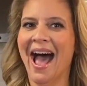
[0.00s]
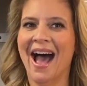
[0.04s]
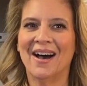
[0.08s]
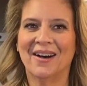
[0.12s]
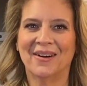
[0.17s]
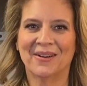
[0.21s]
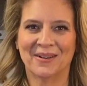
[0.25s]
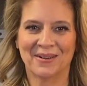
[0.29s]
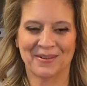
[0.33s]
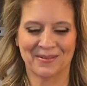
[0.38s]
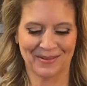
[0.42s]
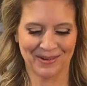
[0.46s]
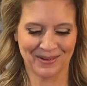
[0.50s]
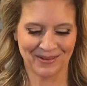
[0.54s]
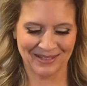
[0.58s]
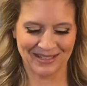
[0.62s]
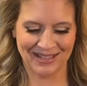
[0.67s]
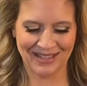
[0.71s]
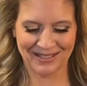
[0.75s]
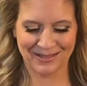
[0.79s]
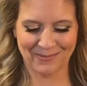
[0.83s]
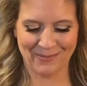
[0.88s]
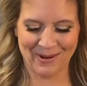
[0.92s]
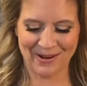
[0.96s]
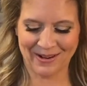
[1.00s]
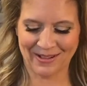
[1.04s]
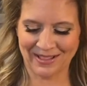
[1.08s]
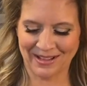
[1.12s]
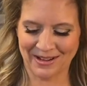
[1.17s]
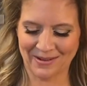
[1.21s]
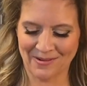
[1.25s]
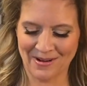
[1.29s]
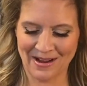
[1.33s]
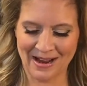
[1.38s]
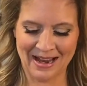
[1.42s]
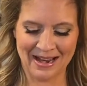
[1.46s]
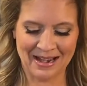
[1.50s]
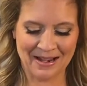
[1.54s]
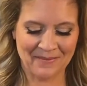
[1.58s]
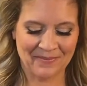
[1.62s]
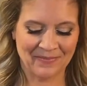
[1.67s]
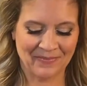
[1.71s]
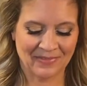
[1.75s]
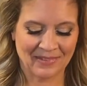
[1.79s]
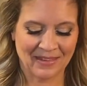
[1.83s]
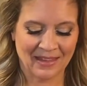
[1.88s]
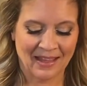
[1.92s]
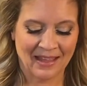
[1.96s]
Or rosé sparkling wine.
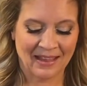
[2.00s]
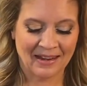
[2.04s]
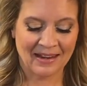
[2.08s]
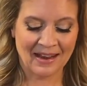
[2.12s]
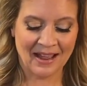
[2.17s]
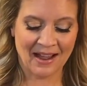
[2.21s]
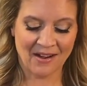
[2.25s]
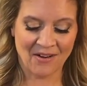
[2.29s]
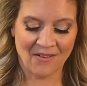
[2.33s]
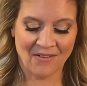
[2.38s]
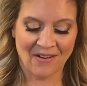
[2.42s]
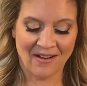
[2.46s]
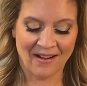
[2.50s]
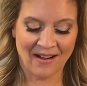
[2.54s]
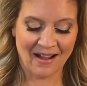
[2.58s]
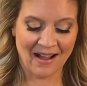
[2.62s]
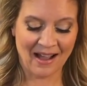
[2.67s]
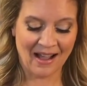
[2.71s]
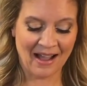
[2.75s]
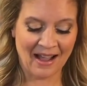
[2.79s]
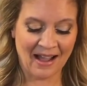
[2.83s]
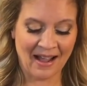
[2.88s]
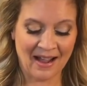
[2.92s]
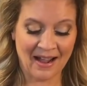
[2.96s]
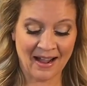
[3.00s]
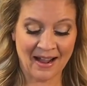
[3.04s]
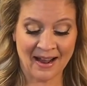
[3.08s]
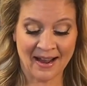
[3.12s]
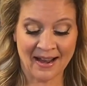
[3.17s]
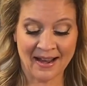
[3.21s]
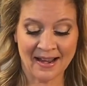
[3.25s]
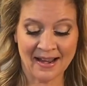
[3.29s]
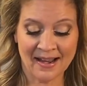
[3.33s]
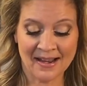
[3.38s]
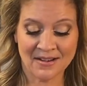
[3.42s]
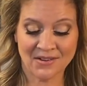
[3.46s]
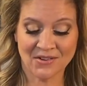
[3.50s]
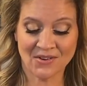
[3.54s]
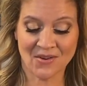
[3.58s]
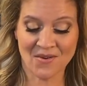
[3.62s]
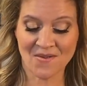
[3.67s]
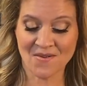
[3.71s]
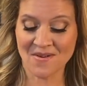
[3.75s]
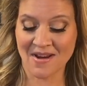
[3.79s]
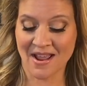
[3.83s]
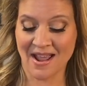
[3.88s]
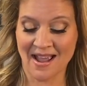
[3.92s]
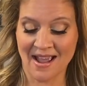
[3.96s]
Now, I
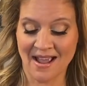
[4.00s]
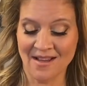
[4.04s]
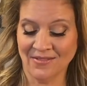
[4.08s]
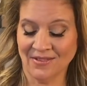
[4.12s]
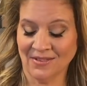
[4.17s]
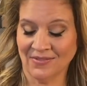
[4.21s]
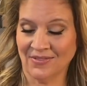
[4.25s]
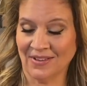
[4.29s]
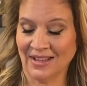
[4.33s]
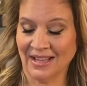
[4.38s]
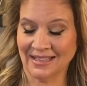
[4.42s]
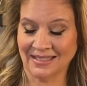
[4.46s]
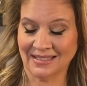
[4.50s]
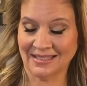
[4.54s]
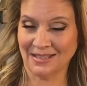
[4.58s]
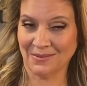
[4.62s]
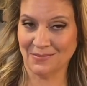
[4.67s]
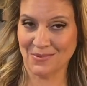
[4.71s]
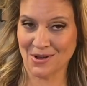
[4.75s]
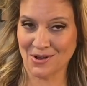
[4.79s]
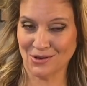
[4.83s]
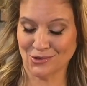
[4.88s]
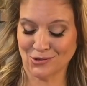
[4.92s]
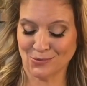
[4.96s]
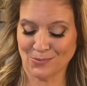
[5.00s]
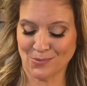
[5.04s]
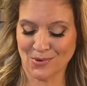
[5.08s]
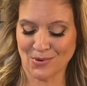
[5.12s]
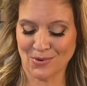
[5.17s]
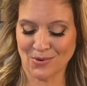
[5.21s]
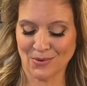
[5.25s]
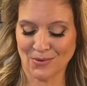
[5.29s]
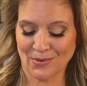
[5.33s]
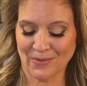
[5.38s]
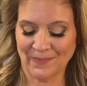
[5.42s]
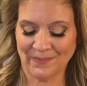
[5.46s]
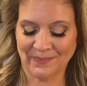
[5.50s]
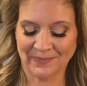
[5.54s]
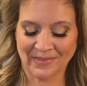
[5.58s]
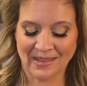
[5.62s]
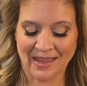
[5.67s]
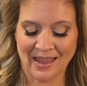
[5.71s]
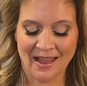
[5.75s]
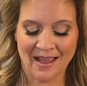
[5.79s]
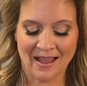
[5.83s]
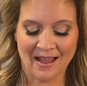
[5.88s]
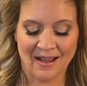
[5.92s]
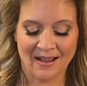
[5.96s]
don't have a fancy punch bowl,
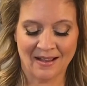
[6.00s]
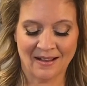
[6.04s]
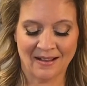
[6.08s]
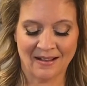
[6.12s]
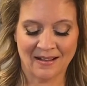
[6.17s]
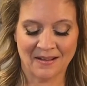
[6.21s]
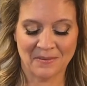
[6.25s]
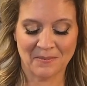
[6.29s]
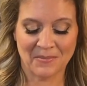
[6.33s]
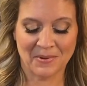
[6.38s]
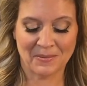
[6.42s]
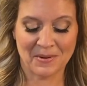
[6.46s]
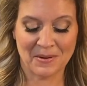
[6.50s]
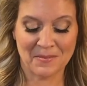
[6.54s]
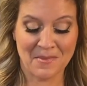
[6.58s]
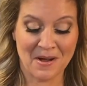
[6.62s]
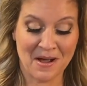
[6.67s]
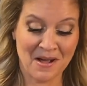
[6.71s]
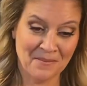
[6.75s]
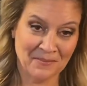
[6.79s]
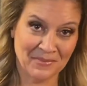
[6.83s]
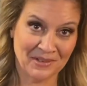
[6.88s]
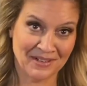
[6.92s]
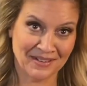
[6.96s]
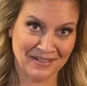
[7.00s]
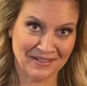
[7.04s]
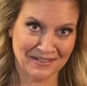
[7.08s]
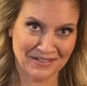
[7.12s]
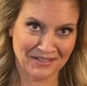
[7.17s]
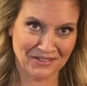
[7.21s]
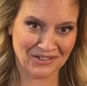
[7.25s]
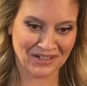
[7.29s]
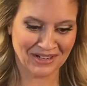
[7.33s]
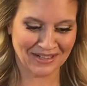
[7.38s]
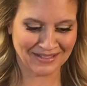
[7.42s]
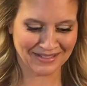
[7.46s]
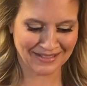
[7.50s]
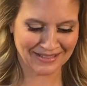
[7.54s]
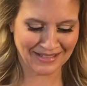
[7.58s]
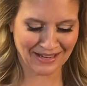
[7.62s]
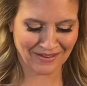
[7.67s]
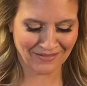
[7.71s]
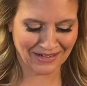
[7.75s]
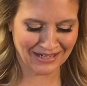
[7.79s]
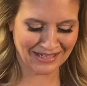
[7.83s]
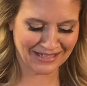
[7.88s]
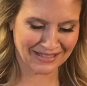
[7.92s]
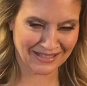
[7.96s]
but my mom does. She has a
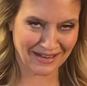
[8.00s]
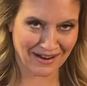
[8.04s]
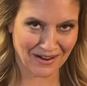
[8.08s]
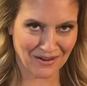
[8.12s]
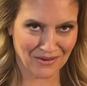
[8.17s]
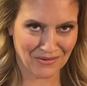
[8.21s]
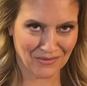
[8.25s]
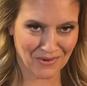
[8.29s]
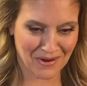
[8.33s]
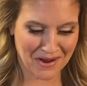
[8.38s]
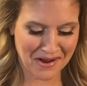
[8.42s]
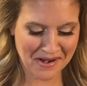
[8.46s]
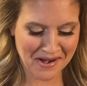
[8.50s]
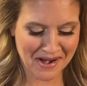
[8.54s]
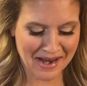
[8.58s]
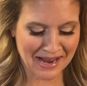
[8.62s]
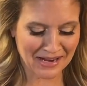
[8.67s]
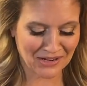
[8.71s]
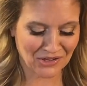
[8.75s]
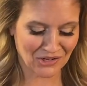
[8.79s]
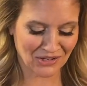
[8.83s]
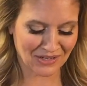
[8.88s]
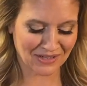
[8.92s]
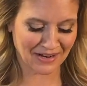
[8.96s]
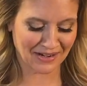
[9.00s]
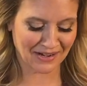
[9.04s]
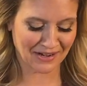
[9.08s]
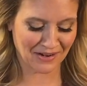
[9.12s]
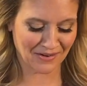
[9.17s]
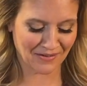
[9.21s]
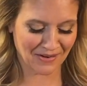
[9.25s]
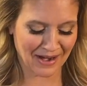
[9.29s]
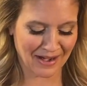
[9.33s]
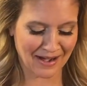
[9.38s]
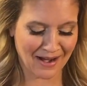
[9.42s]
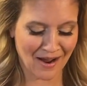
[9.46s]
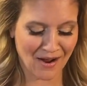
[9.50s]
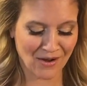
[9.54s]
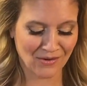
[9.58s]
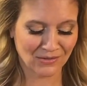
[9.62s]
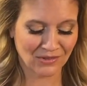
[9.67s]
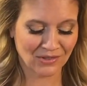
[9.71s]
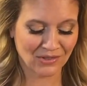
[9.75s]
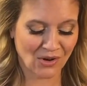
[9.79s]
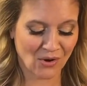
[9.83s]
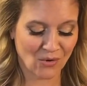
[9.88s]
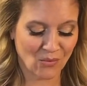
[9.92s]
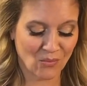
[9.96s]
70s style one, and she's not here right now.
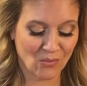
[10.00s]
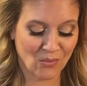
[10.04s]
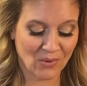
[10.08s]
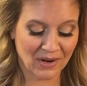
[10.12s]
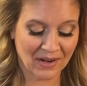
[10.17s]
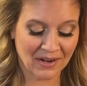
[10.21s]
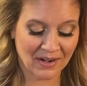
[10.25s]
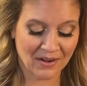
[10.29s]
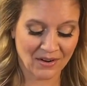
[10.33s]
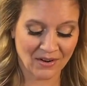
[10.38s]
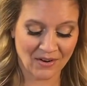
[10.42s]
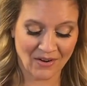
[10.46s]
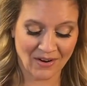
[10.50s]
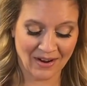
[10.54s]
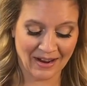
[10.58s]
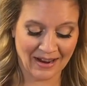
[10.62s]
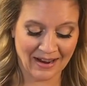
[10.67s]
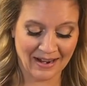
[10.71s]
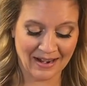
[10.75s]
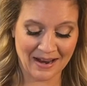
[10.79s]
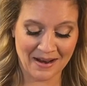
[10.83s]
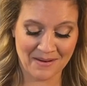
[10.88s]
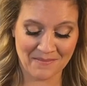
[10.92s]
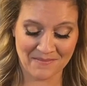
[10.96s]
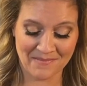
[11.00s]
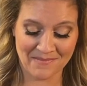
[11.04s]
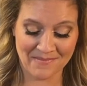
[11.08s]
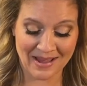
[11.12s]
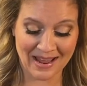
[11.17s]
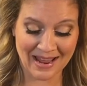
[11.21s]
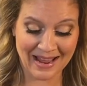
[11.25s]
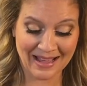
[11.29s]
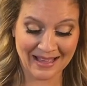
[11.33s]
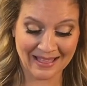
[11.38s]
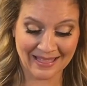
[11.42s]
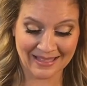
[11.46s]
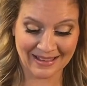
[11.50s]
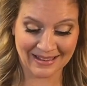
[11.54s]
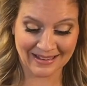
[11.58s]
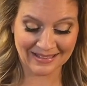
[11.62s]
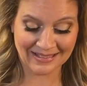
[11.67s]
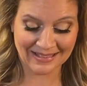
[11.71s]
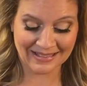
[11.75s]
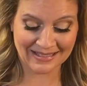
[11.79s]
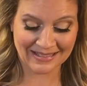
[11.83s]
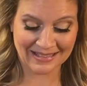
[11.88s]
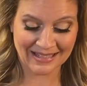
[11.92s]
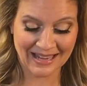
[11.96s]
So we're gonna go ahead and make
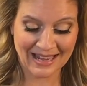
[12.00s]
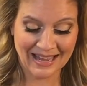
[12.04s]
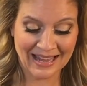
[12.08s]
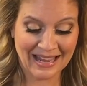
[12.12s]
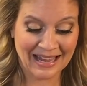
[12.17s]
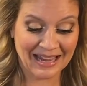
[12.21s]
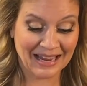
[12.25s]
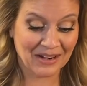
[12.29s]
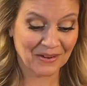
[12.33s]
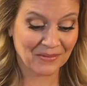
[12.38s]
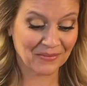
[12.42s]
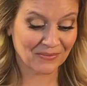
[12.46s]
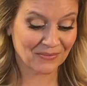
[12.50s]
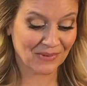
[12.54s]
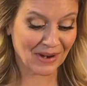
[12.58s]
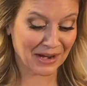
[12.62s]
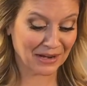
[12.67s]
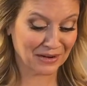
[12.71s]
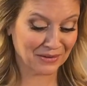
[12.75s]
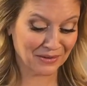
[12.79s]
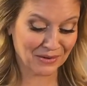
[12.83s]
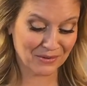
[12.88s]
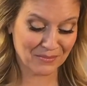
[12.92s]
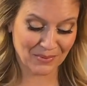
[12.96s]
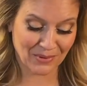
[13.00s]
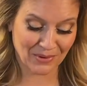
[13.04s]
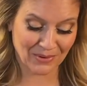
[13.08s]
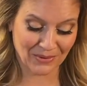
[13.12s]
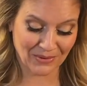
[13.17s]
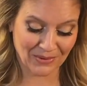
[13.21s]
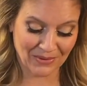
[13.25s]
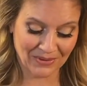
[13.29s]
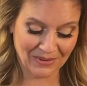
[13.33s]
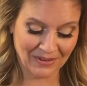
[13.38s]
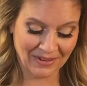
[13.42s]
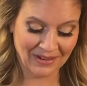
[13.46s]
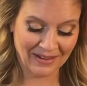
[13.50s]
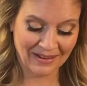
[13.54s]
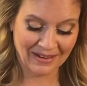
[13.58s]
this in a regular bowl